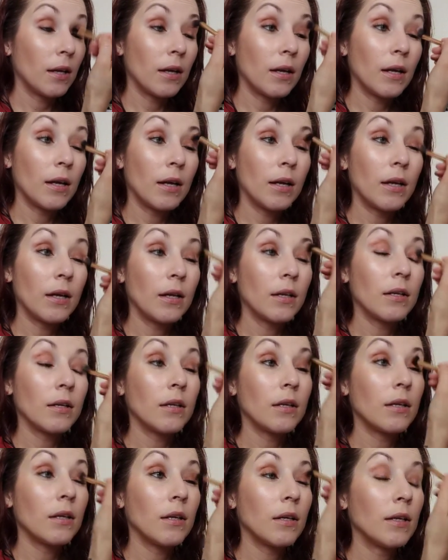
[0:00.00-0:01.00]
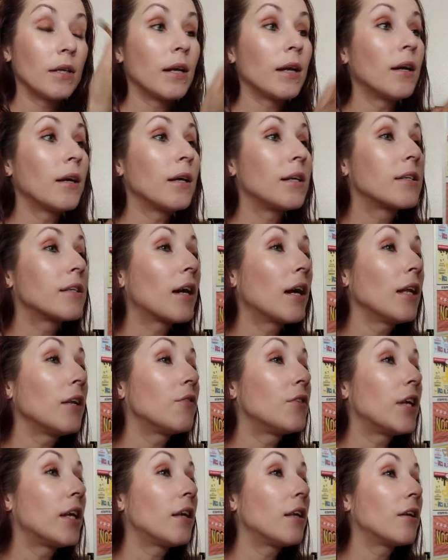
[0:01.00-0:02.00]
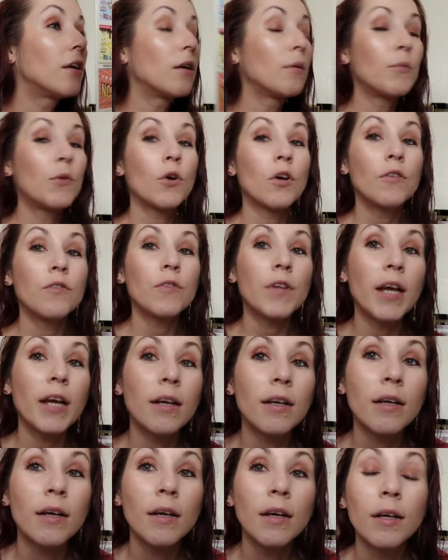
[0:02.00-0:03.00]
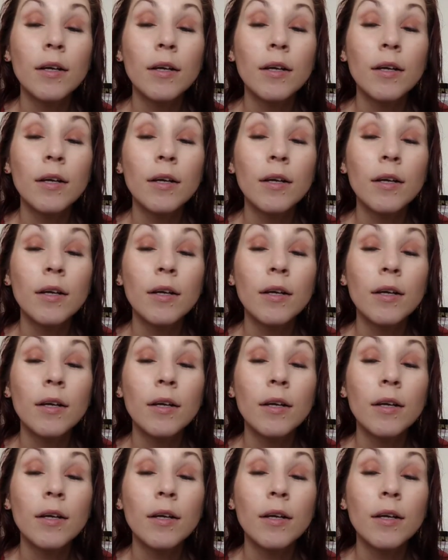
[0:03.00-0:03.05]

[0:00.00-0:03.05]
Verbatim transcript: And yeah, it's kind of taking on more of like